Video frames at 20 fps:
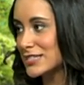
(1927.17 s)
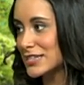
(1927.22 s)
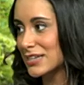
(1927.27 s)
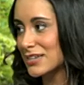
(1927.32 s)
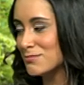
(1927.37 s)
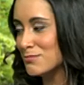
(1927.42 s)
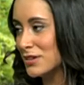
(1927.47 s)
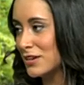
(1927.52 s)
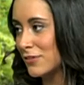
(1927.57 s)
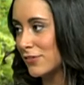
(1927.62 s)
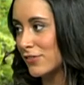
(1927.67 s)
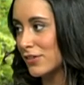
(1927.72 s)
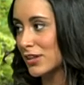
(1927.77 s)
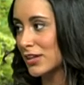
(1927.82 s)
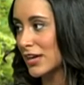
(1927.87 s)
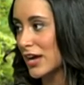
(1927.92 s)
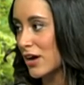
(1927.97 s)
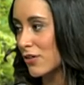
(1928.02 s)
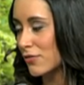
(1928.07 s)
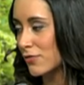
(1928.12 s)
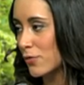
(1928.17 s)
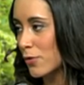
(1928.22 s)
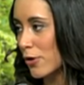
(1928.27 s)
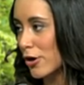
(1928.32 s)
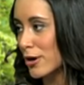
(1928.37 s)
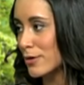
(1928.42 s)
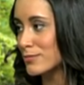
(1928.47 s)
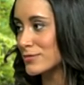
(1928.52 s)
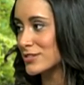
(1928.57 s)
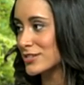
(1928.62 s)
it can be filling out
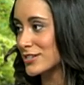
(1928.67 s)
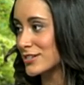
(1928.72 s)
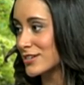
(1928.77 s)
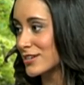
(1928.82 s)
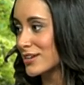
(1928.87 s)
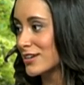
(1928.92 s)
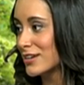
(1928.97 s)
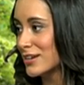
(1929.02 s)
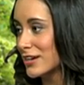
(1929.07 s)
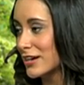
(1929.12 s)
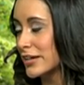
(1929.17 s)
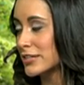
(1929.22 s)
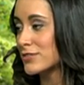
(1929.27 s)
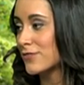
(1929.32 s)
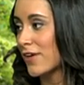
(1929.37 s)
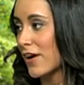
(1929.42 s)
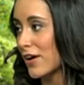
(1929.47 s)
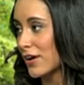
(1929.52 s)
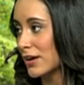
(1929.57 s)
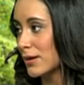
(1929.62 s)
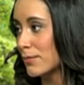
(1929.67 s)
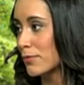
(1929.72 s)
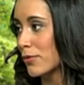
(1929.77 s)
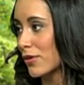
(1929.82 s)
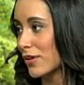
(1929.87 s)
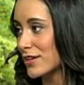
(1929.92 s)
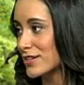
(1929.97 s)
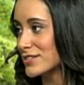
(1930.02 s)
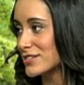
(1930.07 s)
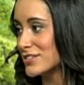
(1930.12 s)
forms, it's very
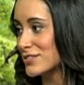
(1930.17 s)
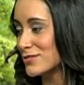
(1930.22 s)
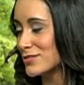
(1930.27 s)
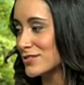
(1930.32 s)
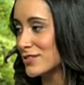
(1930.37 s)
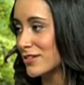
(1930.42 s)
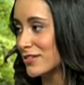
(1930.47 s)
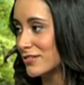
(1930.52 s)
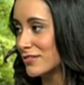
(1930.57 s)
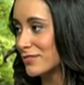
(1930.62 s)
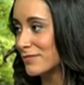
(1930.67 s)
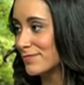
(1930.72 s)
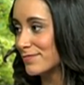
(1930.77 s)
important to do so.